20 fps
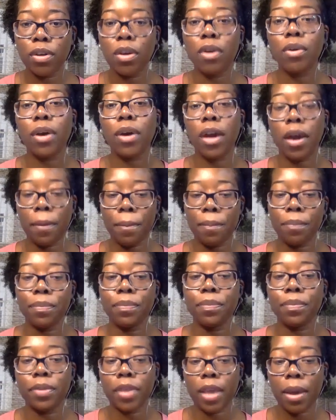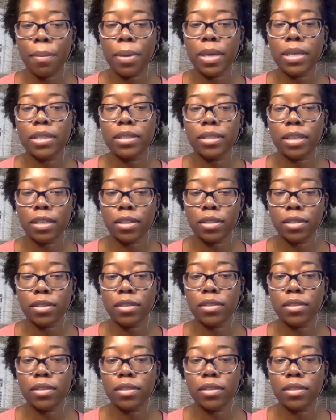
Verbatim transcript: Okay. That and, makes and, sense.